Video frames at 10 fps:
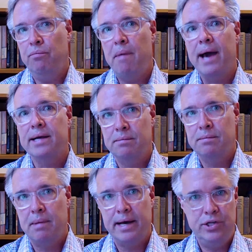
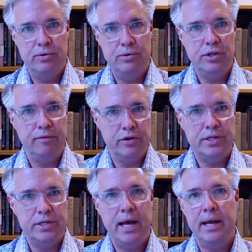maximize use of your
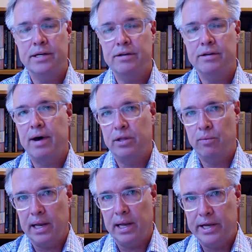data to find the
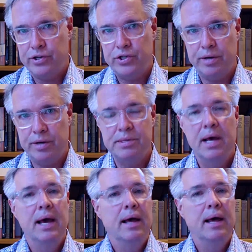relationships
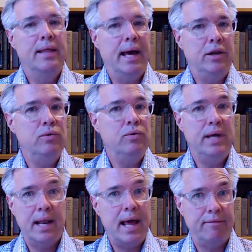that you
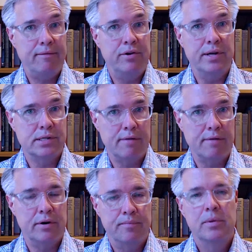yet have to
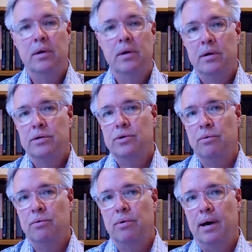discover.
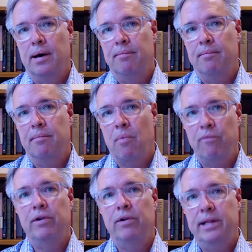So
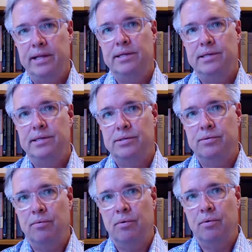hopefully
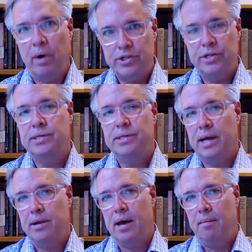these questions
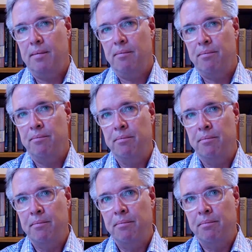that I'm
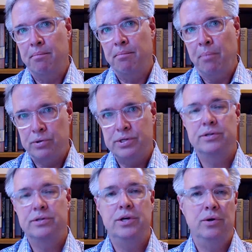
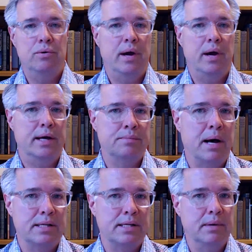posing to you as
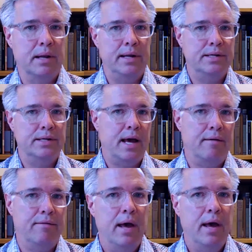possibilities to
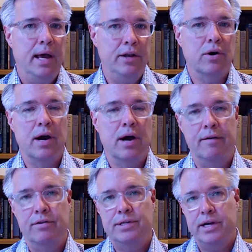have in your
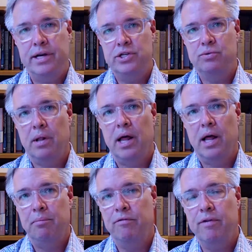conversations will
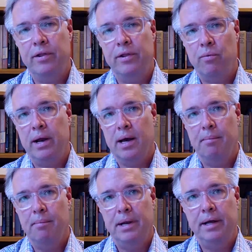help you find the right
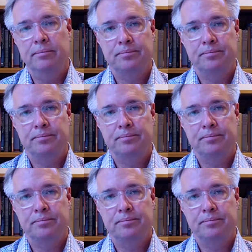company.